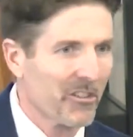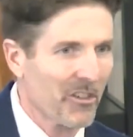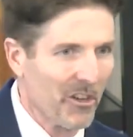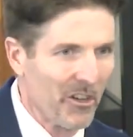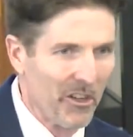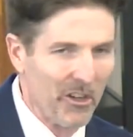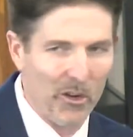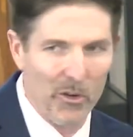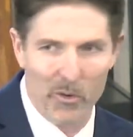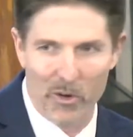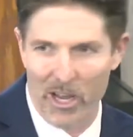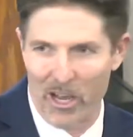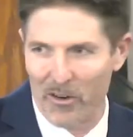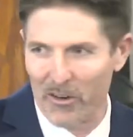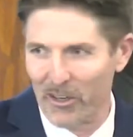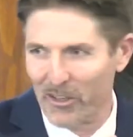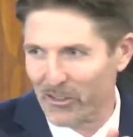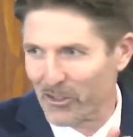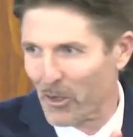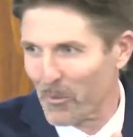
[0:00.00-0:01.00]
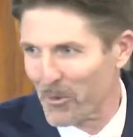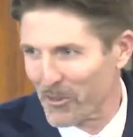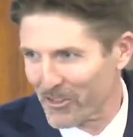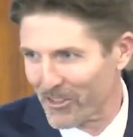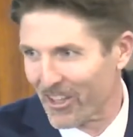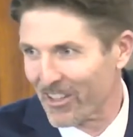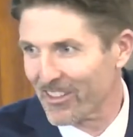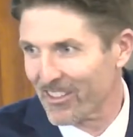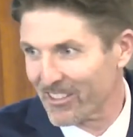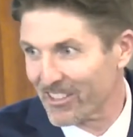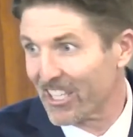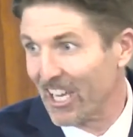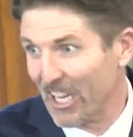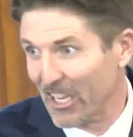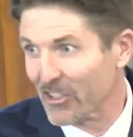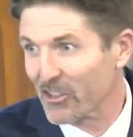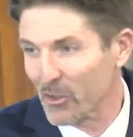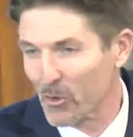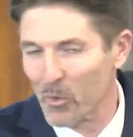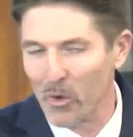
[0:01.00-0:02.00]
turn it around, and it's almost like this
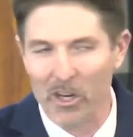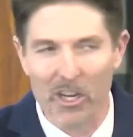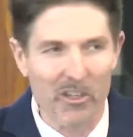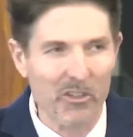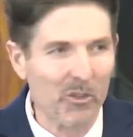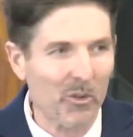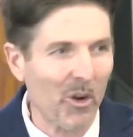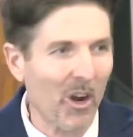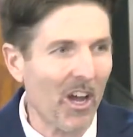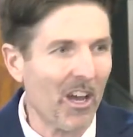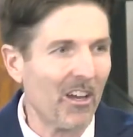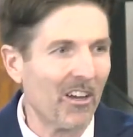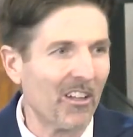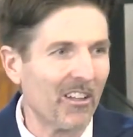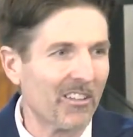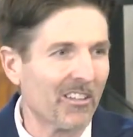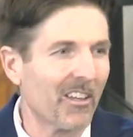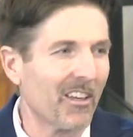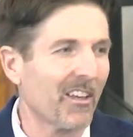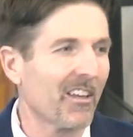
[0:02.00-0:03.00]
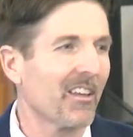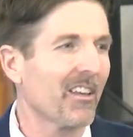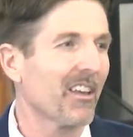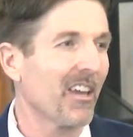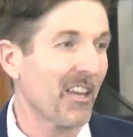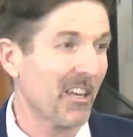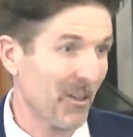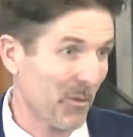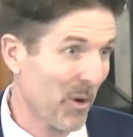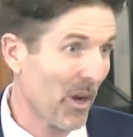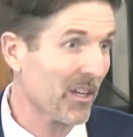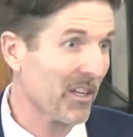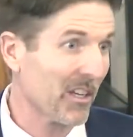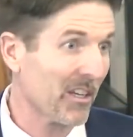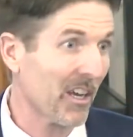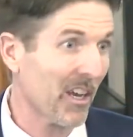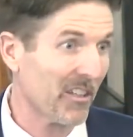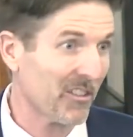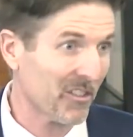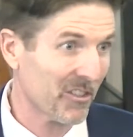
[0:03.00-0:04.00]
king is the one on trial, and he
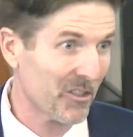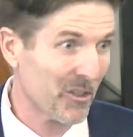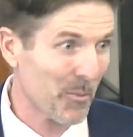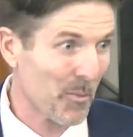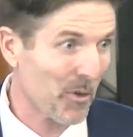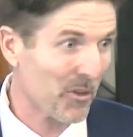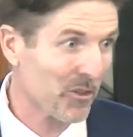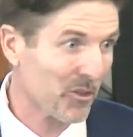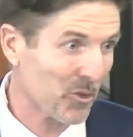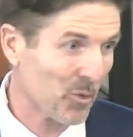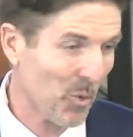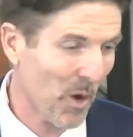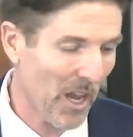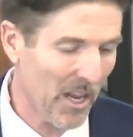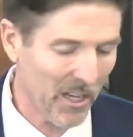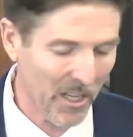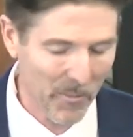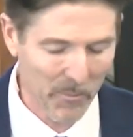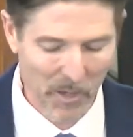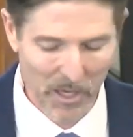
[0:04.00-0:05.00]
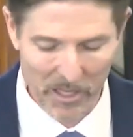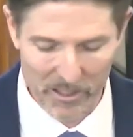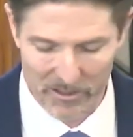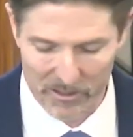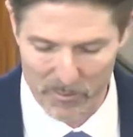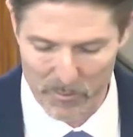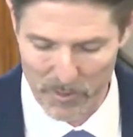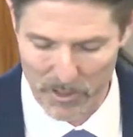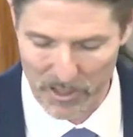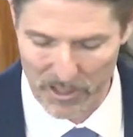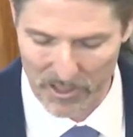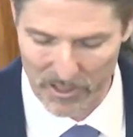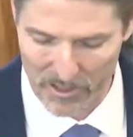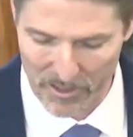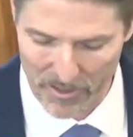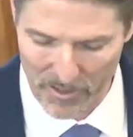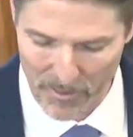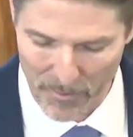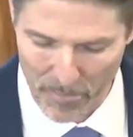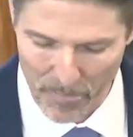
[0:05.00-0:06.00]
recognizes, you're persuading me to be
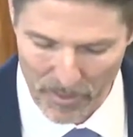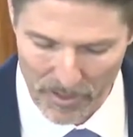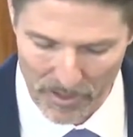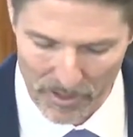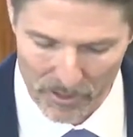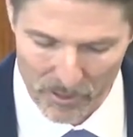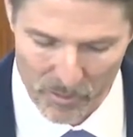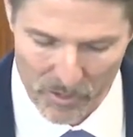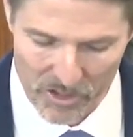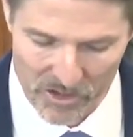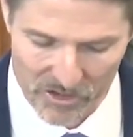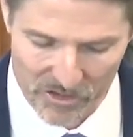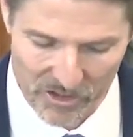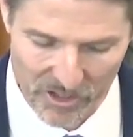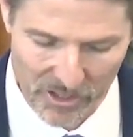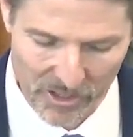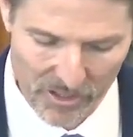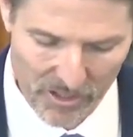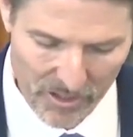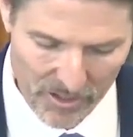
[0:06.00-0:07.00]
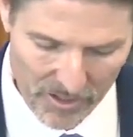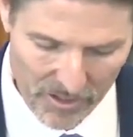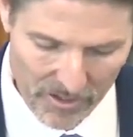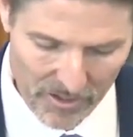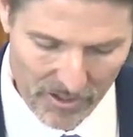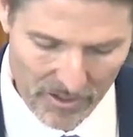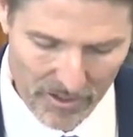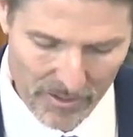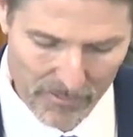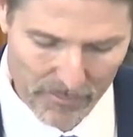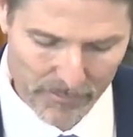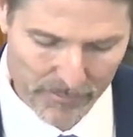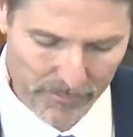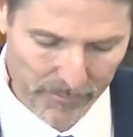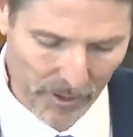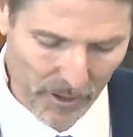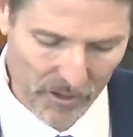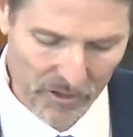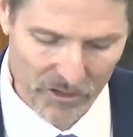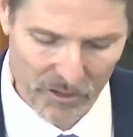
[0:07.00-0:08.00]
a Christian,
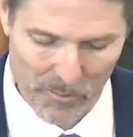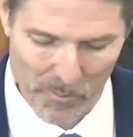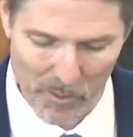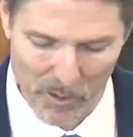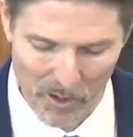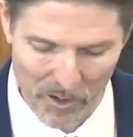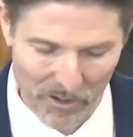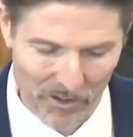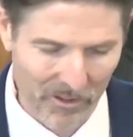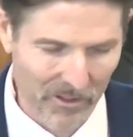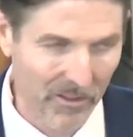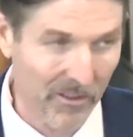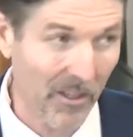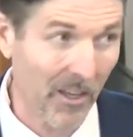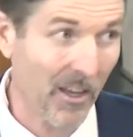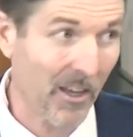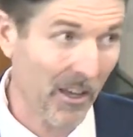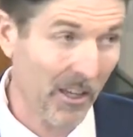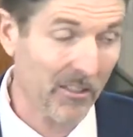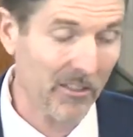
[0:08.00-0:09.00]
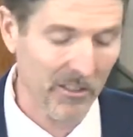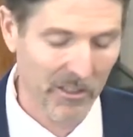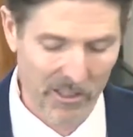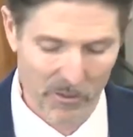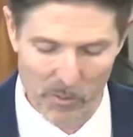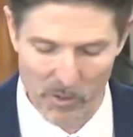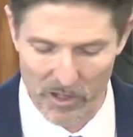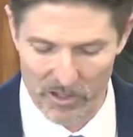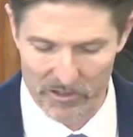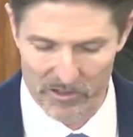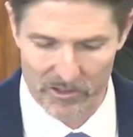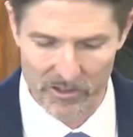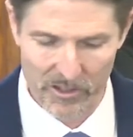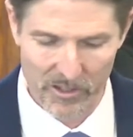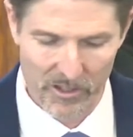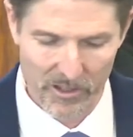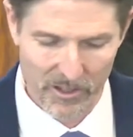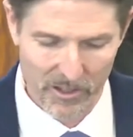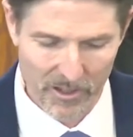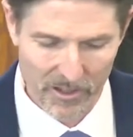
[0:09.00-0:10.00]
aren't you, Paul? Yeah, actually, he was.
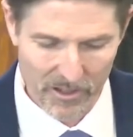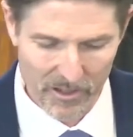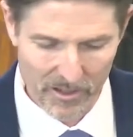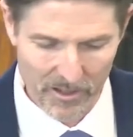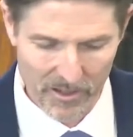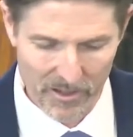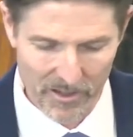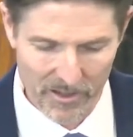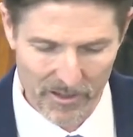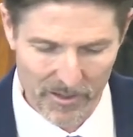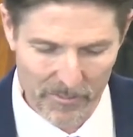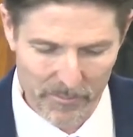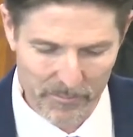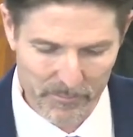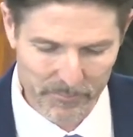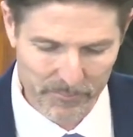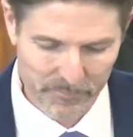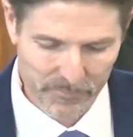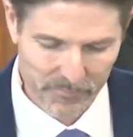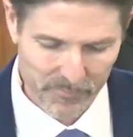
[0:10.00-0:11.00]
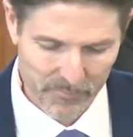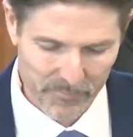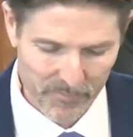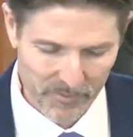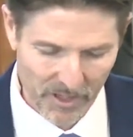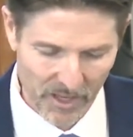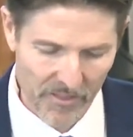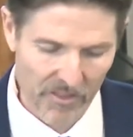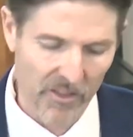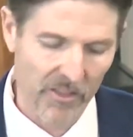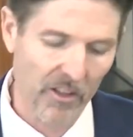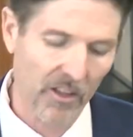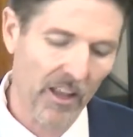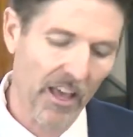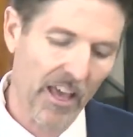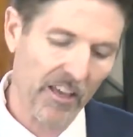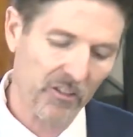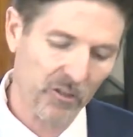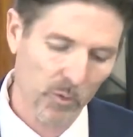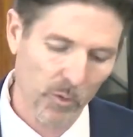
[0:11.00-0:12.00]
And then the
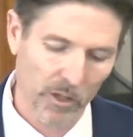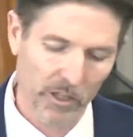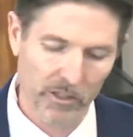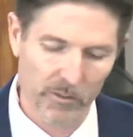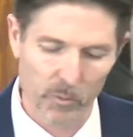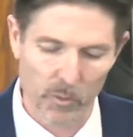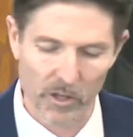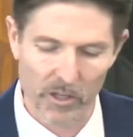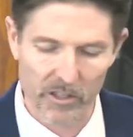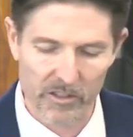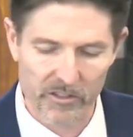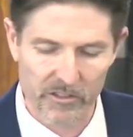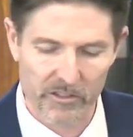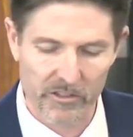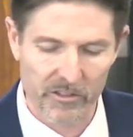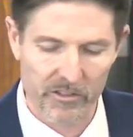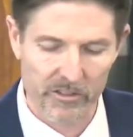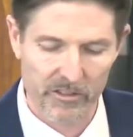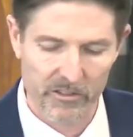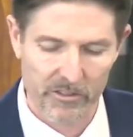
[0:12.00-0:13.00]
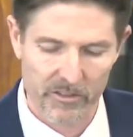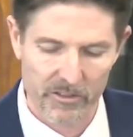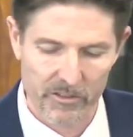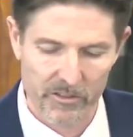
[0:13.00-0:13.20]
last one was,